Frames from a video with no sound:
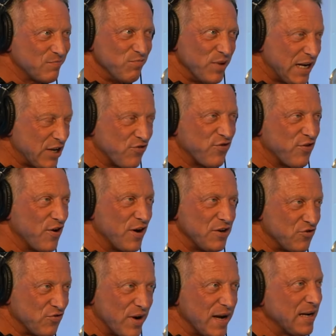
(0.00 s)
reach for a
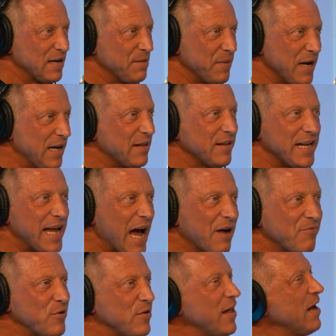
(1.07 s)
drink immediately
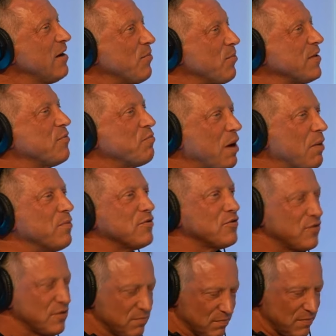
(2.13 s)
after that, or what? What was?